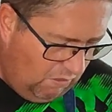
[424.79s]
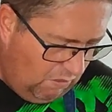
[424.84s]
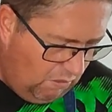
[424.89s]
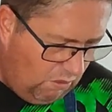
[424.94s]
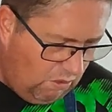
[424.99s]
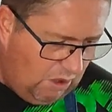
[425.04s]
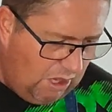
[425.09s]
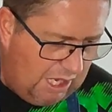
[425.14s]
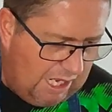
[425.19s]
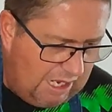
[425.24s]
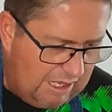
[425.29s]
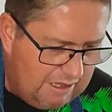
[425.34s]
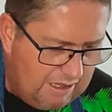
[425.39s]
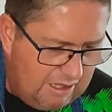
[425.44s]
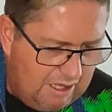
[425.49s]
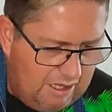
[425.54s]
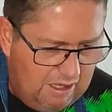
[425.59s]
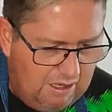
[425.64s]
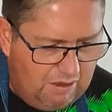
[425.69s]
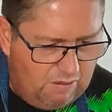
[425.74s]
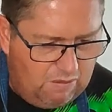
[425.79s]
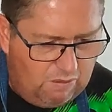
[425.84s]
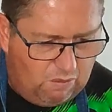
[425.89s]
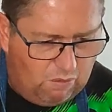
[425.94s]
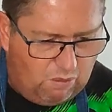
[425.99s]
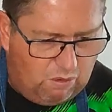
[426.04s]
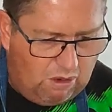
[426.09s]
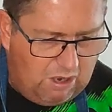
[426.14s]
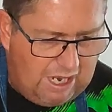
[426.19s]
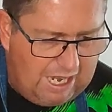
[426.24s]
or cutting
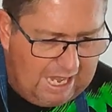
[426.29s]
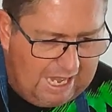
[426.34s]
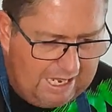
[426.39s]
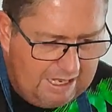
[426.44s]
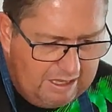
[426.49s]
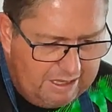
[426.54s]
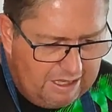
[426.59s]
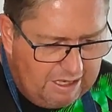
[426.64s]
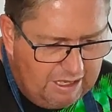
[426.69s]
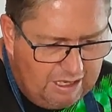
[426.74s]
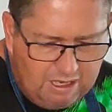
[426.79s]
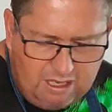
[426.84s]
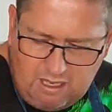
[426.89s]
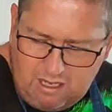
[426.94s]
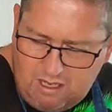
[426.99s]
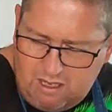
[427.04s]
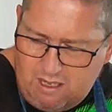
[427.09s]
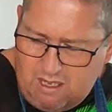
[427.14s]
or handling